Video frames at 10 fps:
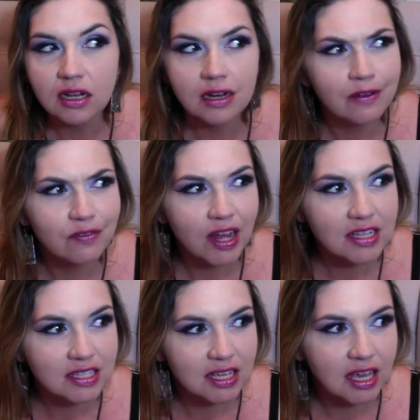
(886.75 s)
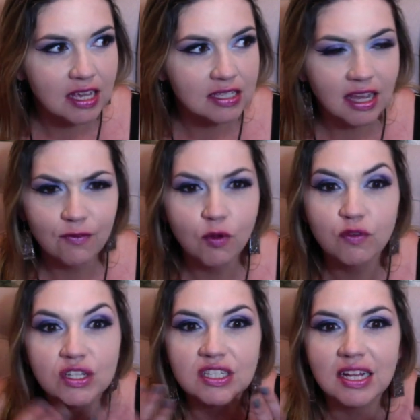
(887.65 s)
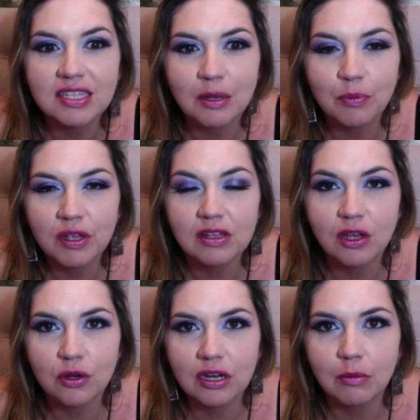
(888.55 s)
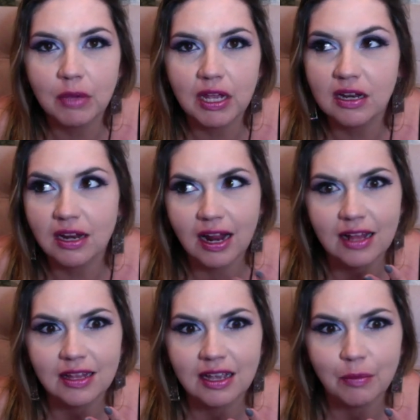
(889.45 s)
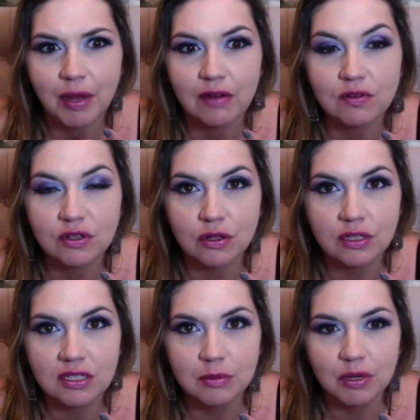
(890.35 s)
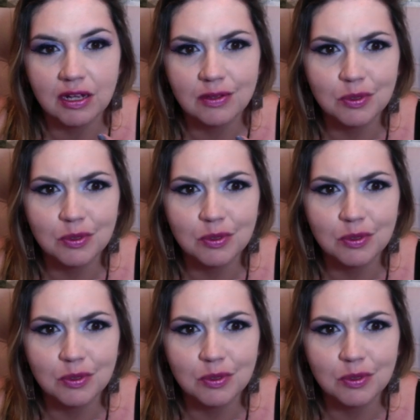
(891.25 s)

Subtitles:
And if that's the case, like, have you ever said something that you didn't mean and it had like a bad result on somebody else?